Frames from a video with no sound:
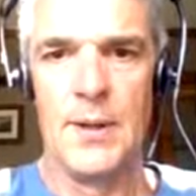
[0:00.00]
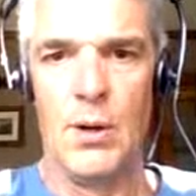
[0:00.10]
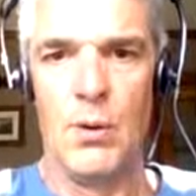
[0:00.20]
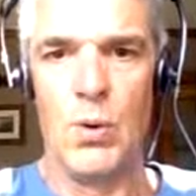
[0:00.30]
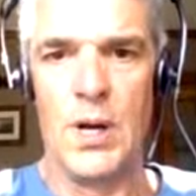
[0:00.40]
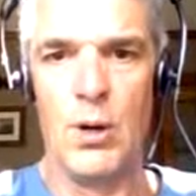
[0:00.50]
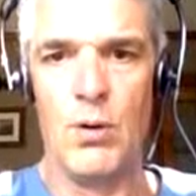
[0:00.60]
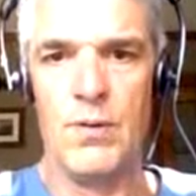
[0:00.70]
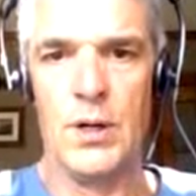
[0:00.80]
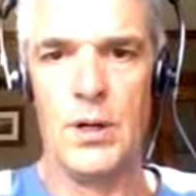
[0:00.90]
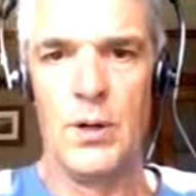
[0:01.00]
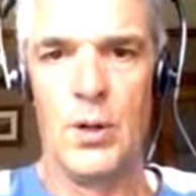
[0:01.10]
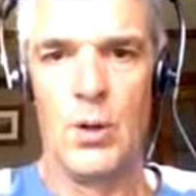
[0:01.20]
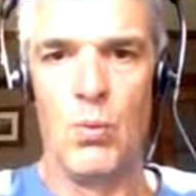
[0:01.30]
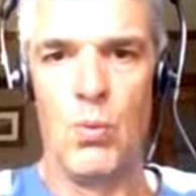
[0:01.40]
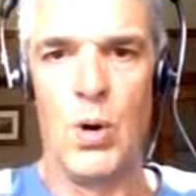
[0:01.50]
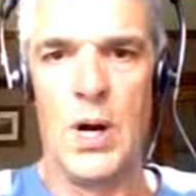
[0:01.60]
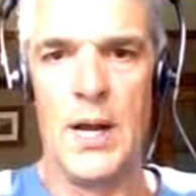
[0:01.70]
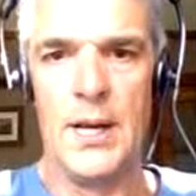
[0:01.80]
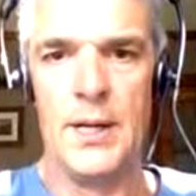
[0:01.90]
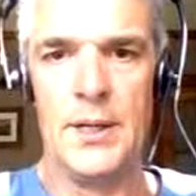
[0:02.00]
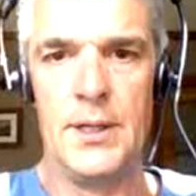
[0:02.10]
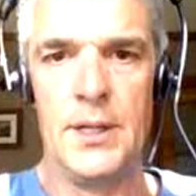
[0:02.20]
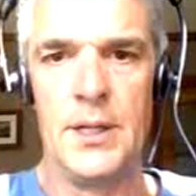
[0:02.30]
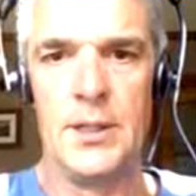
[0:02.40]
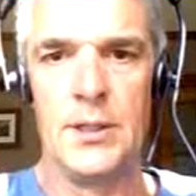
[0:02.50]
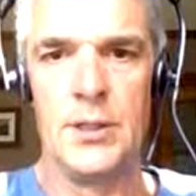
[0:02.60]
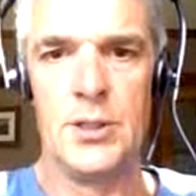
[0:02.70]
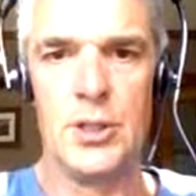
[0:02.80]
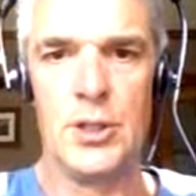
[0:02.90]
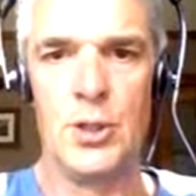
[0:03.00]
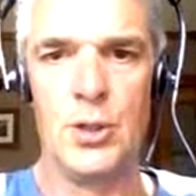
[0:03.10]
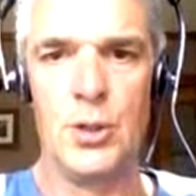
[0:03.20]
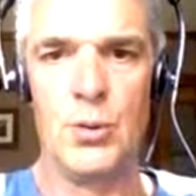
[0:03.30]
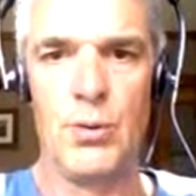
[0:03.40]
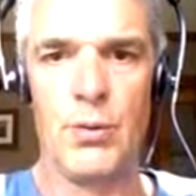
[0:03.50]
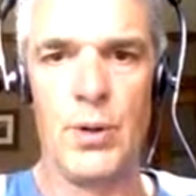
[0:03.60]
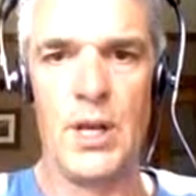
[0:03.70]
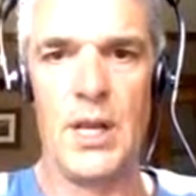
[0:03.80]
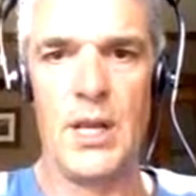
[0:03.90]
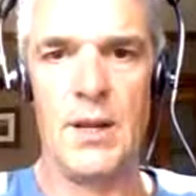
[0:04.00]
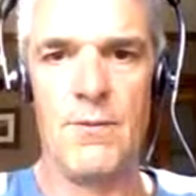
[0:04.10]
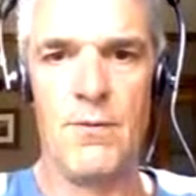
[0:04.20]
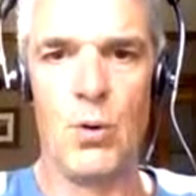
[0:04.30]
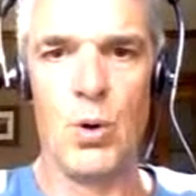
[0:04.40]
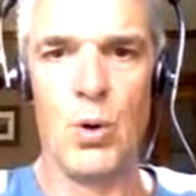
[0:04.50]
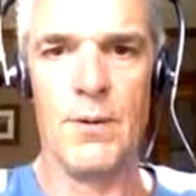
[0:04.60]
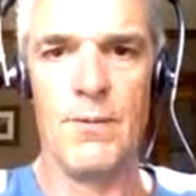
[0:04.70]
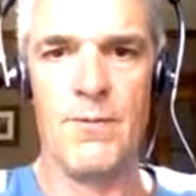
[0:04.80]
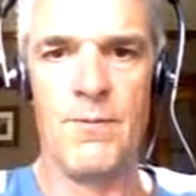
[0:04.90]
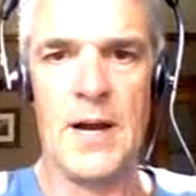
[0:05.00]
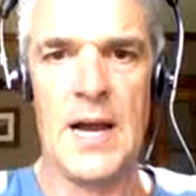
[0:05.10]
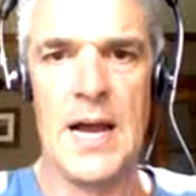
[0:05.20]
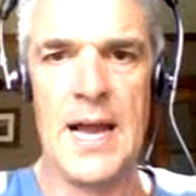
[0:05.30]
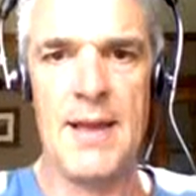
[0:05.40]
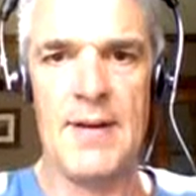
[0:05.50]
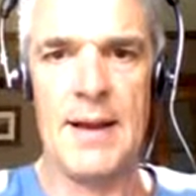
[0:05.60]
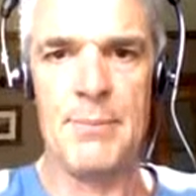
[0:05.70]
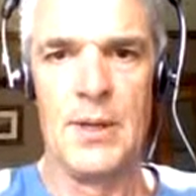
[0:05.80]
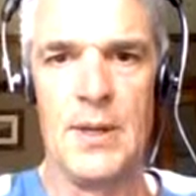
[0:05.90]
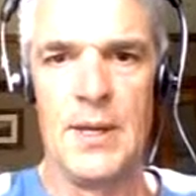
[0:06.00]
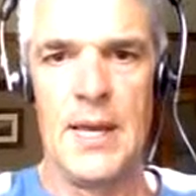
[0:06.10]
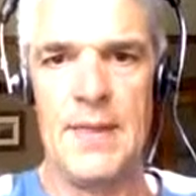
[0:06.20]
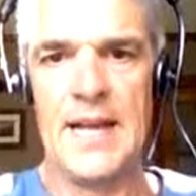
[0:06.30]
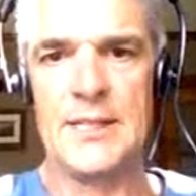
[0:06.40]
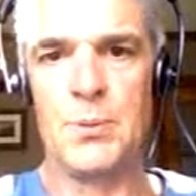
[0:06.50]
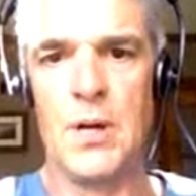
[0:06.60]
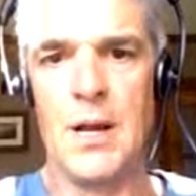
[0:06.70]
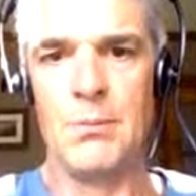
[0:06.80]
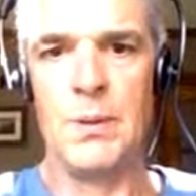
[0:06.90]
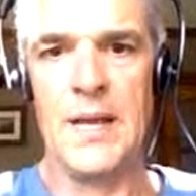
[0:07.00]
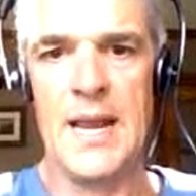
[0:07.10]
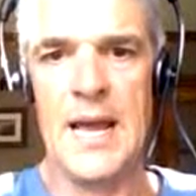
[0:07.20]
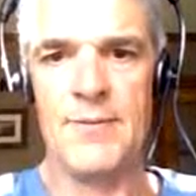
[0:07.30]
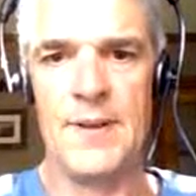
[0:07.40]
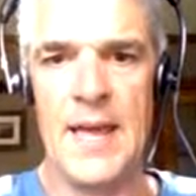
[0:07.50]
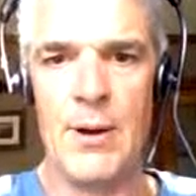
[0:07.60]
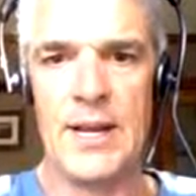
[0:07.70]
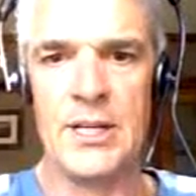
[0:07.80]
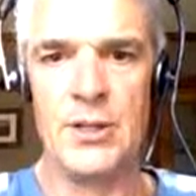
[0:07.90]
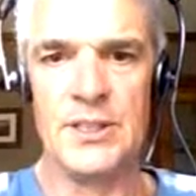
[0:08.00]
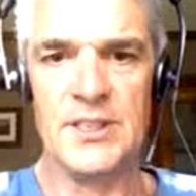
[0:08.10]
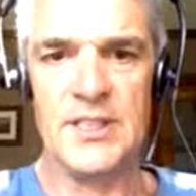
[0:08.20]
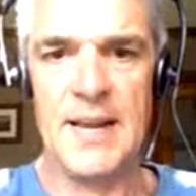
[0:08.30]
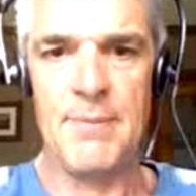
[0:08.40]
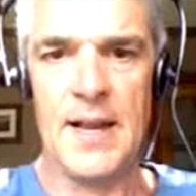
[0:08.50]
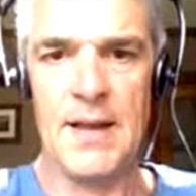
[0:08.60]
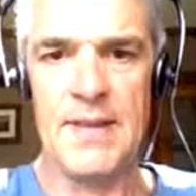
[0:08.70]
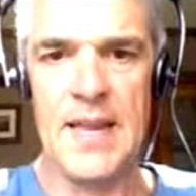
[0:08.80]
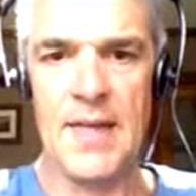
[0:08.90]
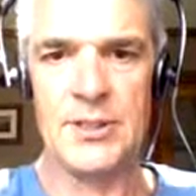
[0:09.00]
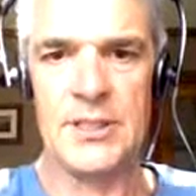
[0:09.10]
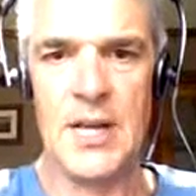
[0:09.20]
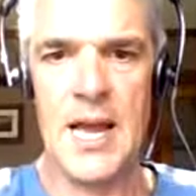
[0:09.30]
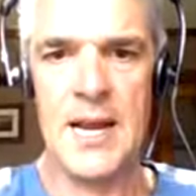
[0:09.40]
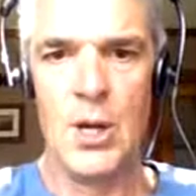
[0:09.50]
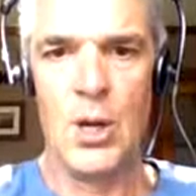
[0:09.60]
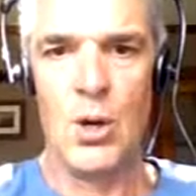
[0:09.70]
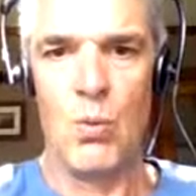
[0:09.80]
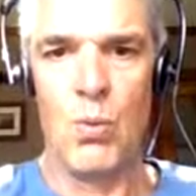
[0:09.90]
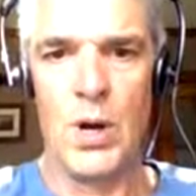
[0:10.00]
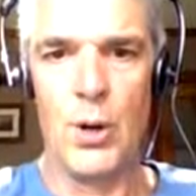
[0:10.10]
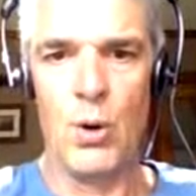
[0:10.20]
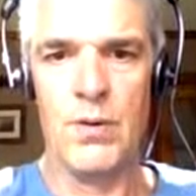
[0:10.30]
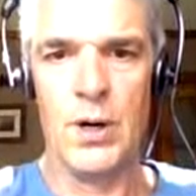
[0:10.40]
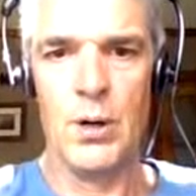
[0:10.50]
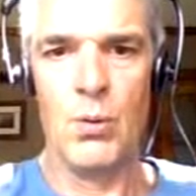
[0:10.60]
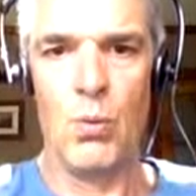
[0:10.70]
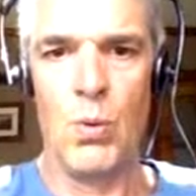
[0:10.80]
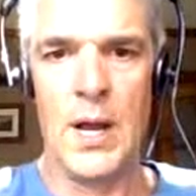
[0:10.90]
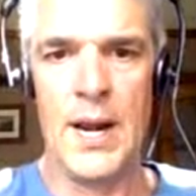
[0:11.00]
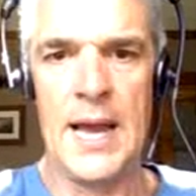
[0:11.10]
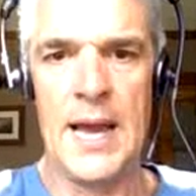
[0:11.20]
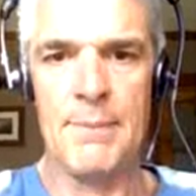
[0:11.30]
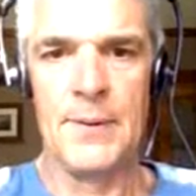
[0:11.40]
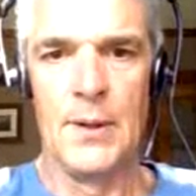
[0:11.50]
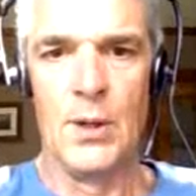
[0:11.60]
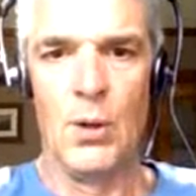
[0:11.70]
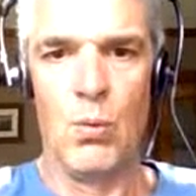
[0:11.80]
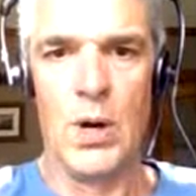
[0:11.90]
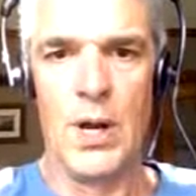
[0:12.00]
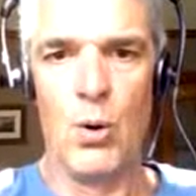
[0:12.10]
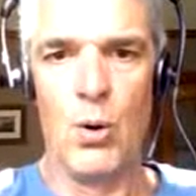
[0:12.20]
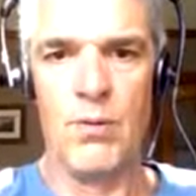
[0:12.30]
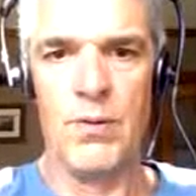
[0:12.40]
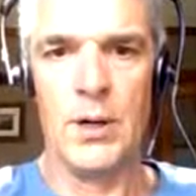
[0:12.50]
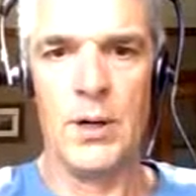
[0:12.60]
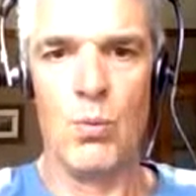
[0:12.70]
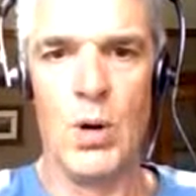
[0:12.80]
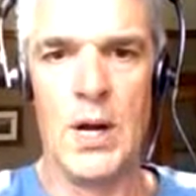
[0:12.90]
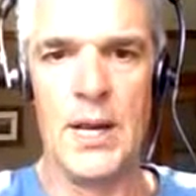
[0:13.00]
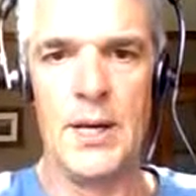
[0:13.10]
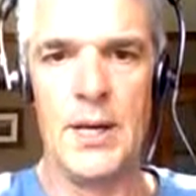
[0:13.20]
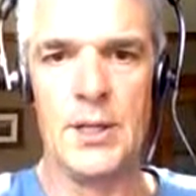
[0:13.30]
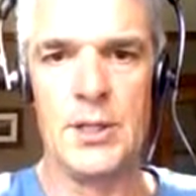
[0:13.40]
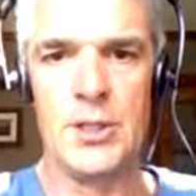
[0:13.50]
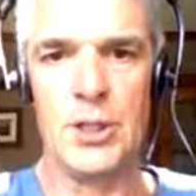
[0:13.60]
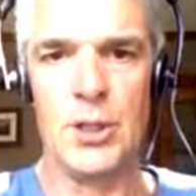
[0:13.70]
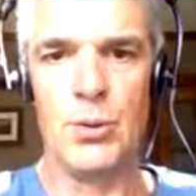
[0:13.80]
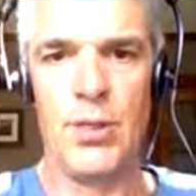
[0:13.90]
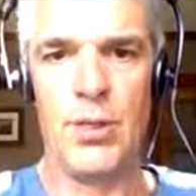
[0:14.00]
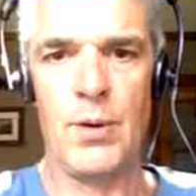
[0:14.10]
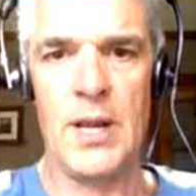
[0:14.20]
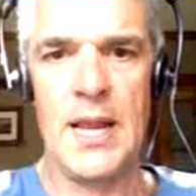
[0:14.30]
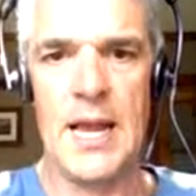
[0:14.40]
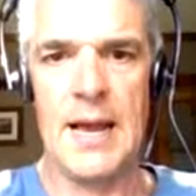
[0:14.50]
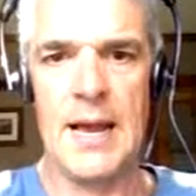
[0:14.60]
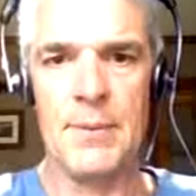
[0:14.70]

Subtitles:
1 over, 1, 2, 3, 4, 5 up. And that's probably enough. And now I can do the same thing on the other side. 1 over, 1 up. 1 over, 1, 2, 3 up.